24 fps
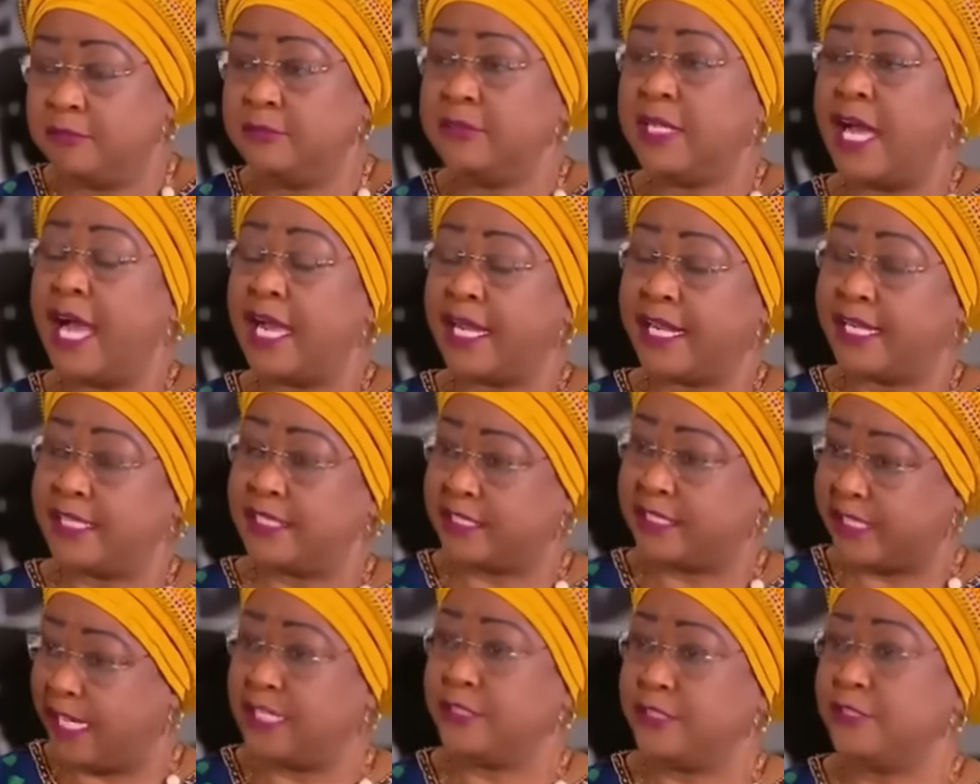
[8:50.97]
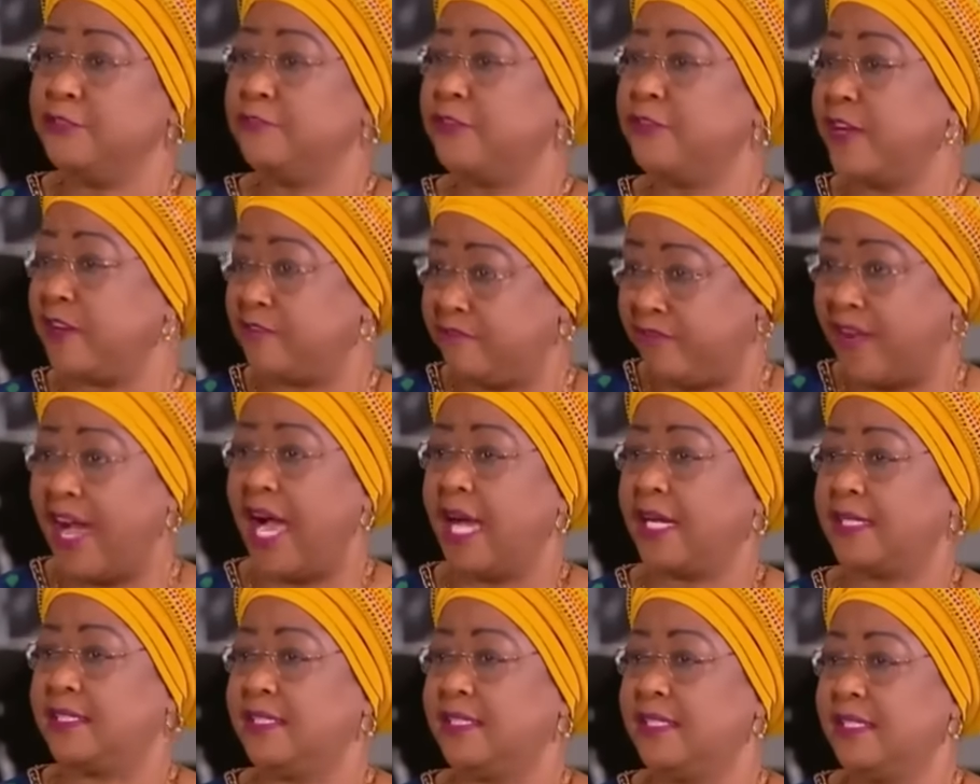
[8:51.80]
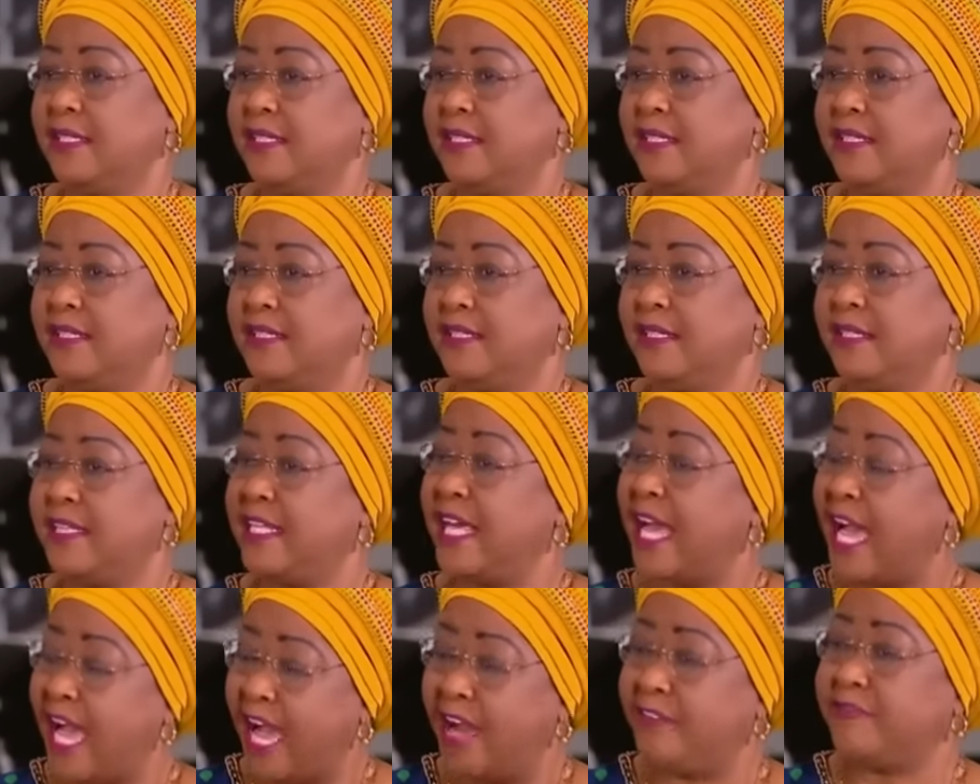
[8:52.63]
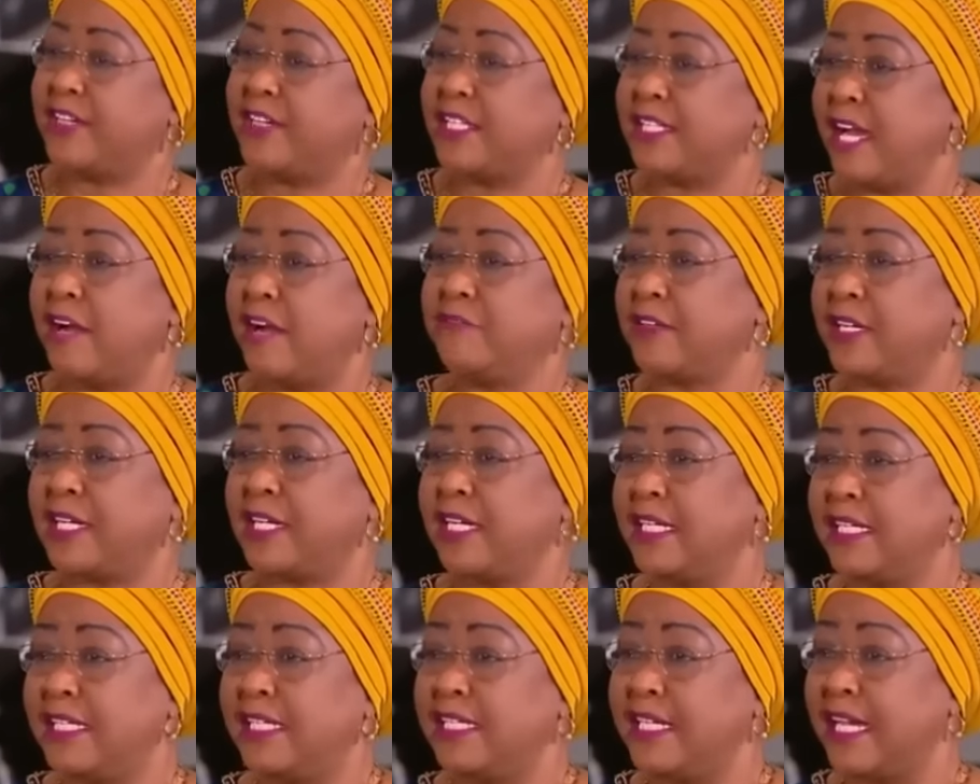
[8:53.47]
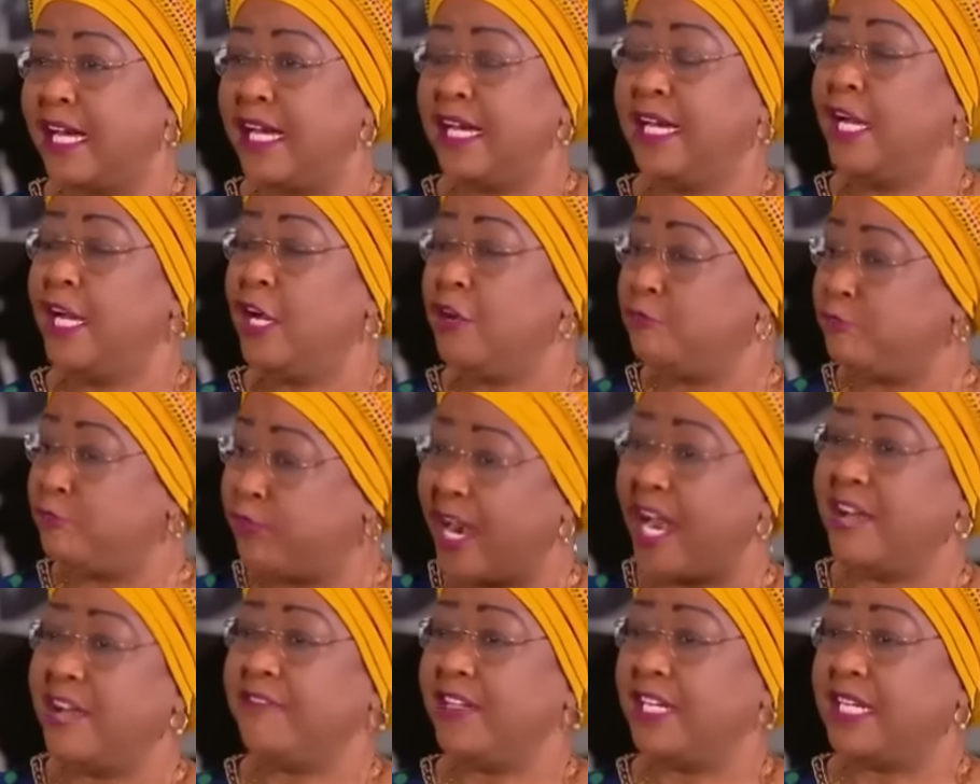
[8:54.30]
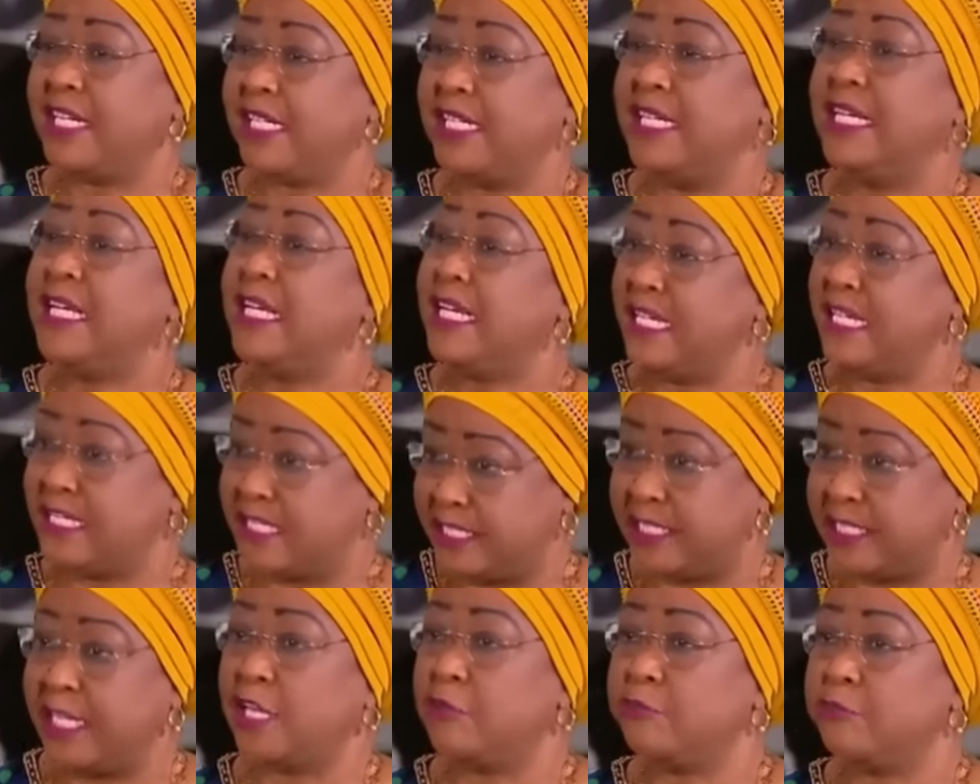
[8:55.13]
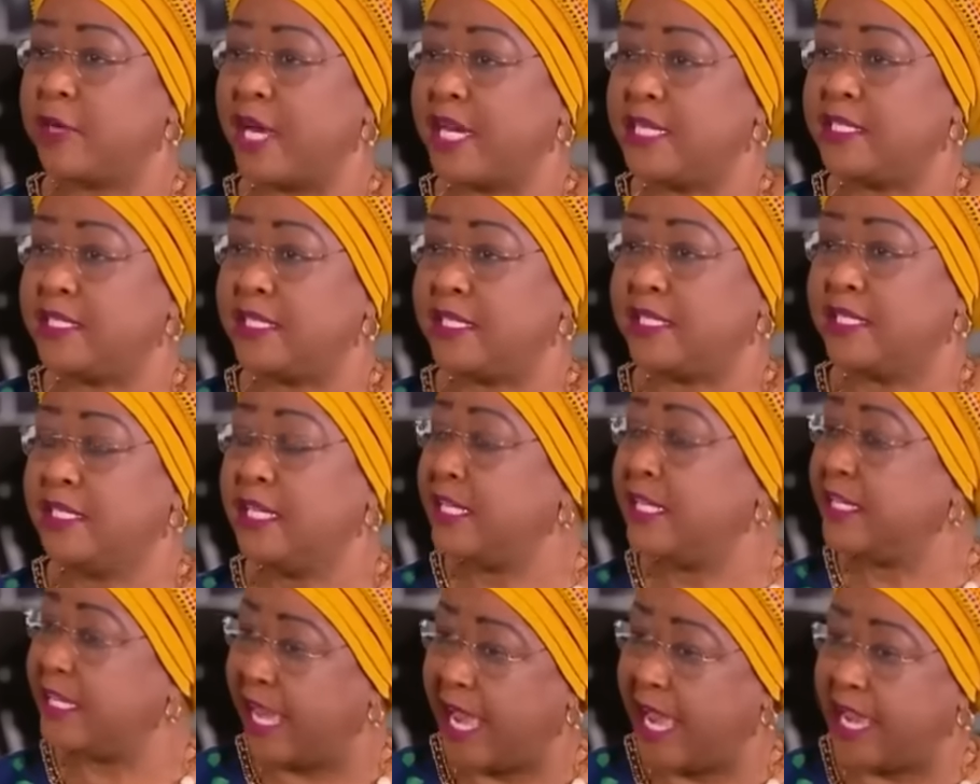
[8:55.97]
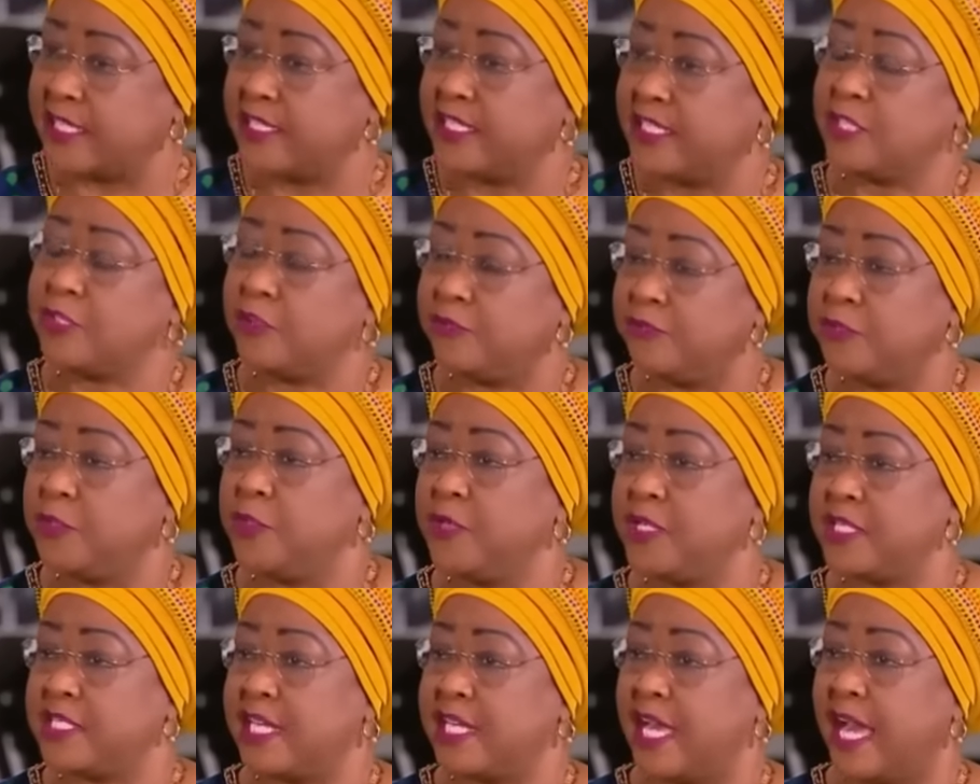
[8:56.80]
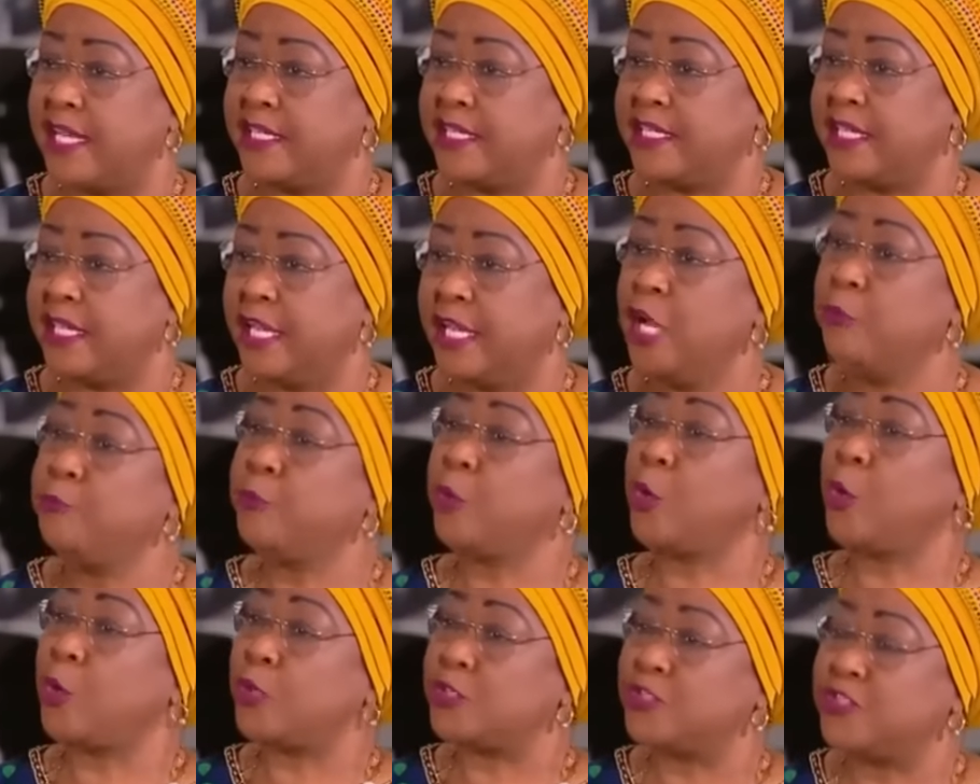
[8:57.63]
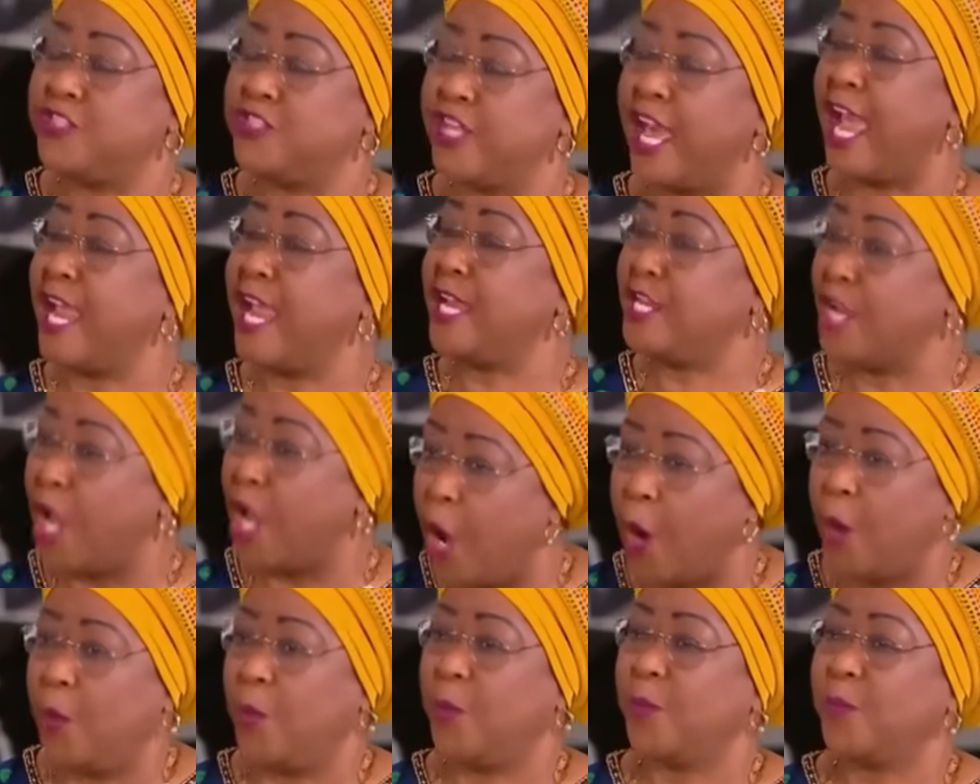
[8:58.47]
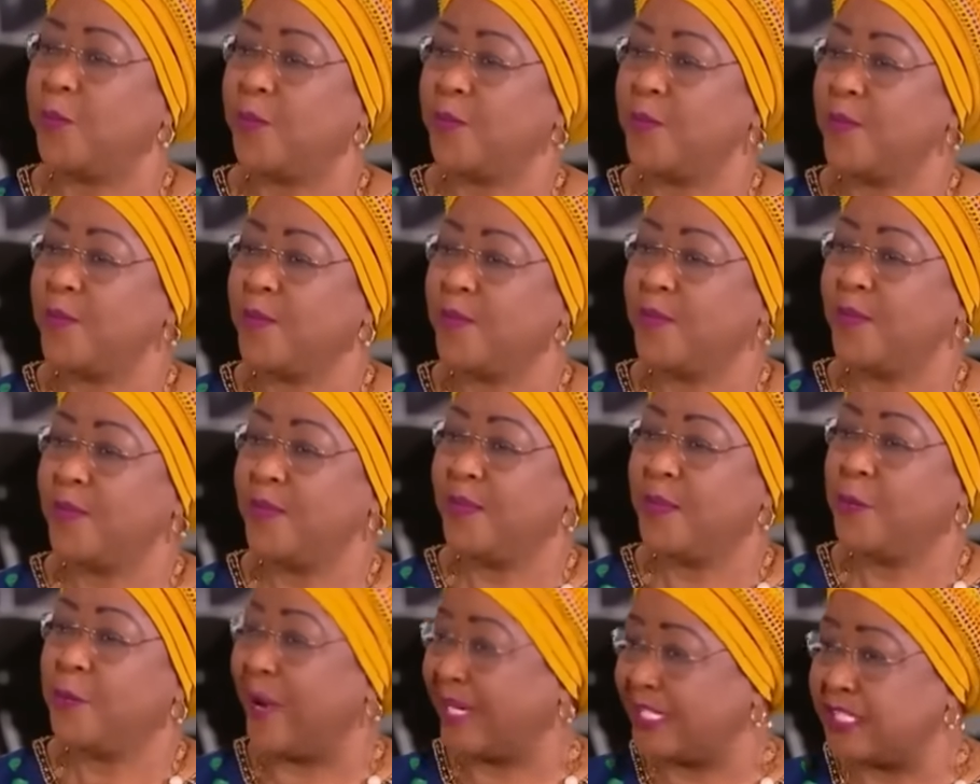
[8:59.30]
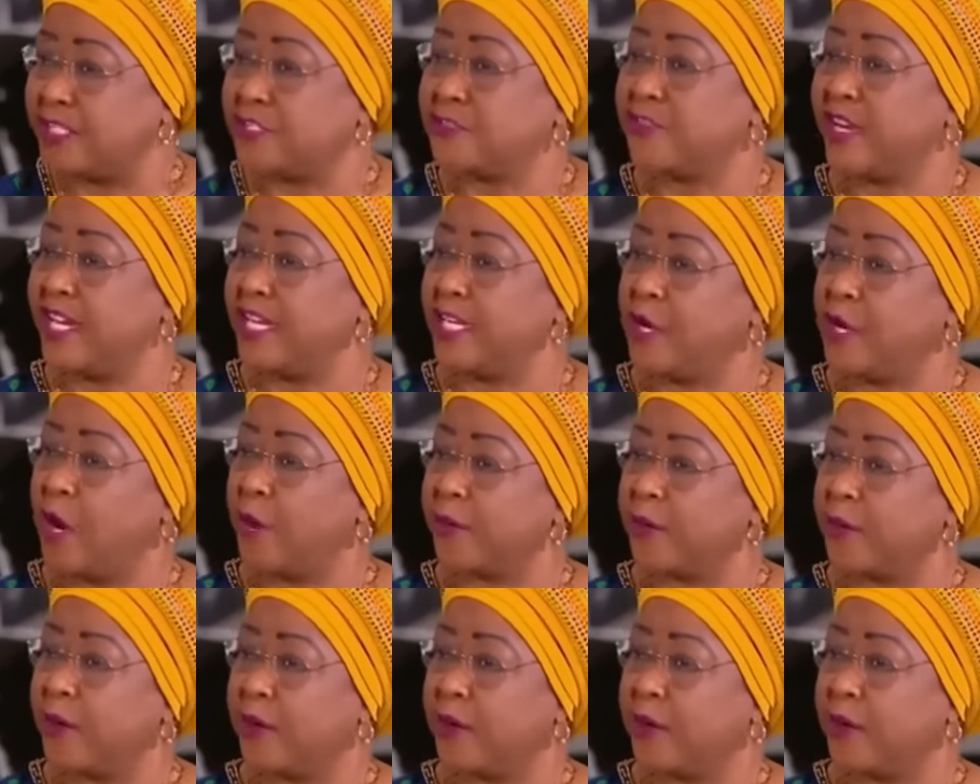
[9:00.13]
I can tell you for a fact, the average African leader privately is celebrating the exit of USAID because they know what is really going